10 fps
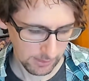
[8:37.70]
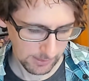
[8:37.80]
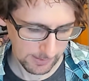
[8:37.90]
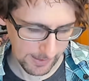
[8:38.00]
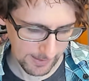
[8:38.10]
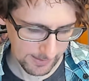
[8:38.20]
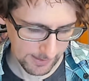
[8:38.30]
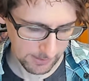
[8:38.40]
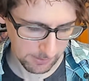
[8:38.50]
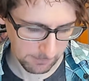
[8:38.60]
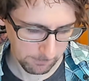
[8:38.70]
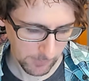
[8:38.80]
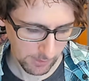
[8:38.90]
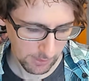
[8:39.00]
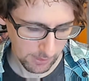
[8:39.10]
Yeah, I don't
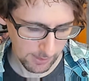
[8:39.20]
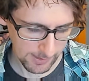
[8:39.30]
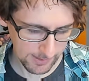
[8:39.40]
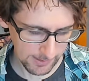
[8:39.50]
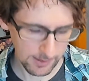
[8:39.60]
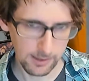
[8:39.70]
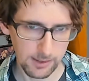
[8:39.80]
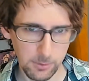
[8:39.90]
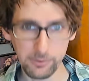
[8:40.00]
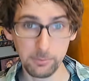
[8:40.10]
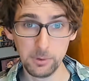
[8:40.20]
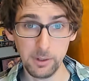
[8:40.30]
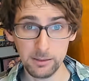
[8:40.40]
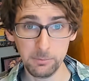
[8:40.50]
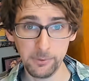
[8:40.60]
know. We have some new
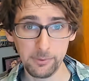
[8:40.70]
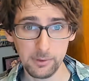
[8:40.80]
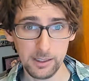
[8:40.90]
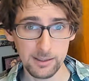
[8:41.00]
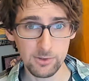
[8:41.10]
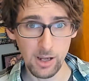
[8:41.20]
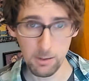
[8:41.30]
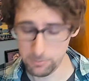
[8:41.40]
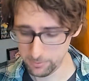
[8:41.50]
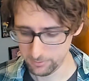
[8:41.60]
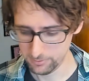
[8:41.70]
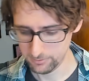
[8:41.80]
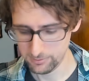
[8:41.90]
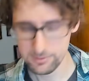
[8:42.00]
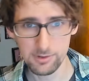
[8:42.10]
items in the shop.
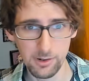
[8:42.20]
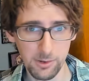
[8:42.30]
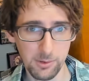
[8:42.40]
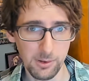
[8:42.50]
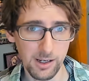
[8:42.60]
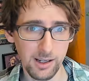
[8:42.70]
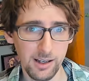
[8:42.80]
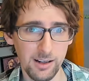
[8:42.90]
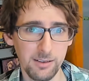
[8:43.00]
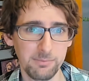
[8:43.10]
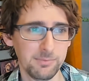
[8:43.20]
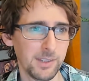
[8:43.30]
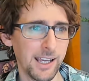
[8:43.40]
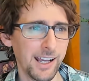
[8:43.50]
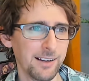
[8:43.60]
So
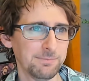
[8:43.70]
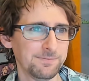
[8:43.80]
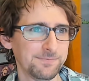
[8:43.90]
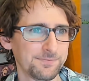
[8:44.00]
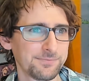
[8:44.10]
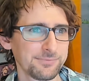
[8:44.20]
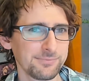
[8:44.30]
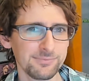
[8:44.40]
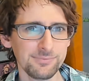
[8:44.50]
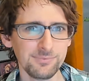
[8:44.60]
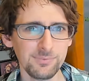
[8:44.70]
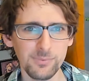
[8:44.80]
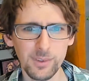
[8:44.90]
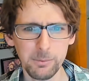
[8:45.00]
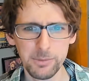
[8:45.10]
let
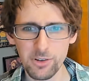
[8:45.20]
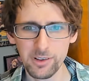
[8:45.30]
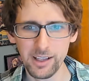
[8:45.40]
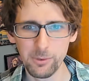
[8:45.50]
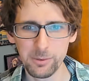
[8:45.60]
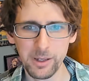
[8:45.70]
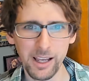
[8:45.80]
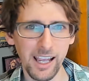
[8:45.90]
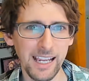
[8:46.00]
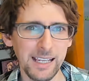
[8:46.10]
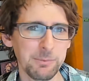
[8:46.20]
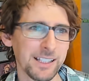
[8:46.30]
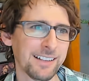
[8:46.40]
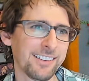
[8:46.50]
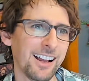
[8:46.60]
me show you that. What do we got? 8
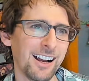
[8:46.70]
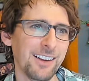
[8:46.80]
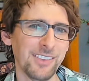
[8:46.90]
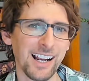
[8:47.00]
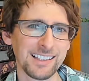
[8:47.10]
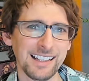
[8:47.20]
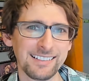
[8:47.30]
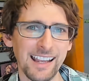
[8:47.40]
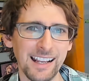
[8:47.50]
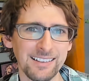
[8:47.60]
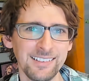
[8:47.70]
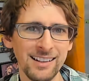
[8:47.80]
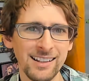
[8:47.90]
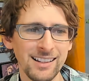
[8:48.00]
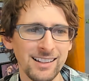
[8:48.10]
minutes? Oh, I'm not gonna hit 10.
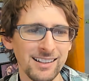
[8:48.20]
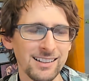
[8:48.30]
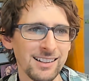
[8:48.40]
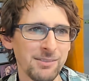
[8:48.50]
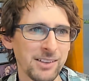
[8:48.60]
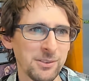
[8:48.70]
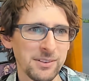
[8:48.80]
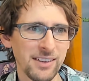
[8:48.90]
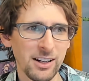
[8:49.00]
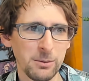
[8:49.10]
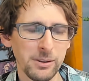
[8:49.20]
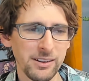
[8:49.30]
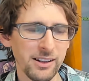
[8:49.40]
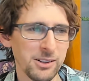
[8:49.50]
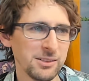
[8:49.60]
I'm not doing terribly
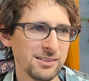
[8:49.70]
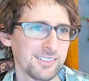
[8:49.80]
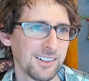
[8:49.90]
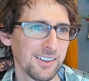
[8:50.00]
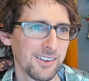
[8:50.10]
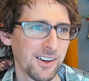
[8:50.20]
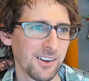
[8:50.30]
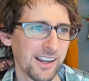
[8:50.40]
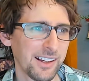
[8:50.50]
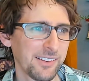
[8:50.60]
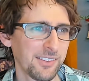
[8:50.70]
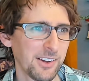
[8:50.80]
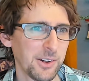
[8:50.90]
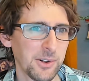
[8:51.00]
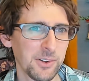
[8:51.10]
though. All right,
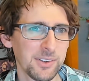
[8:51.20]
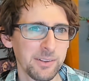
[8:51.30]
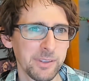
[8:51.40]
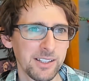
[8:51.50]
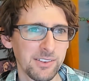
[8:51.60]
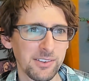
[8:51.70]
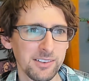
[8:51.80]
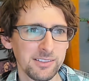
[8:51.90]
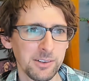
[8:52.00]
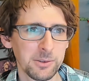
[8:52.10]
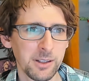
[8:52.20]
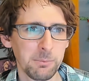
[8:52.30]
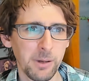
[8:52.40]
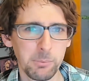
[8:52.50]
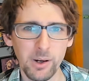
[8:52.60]
so let me just load up
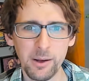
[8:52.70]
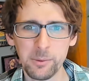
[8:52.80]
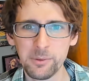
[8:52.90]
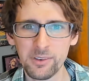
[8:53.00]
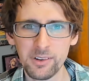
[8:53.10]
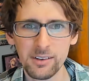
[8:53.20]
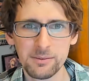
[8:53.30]
my browser.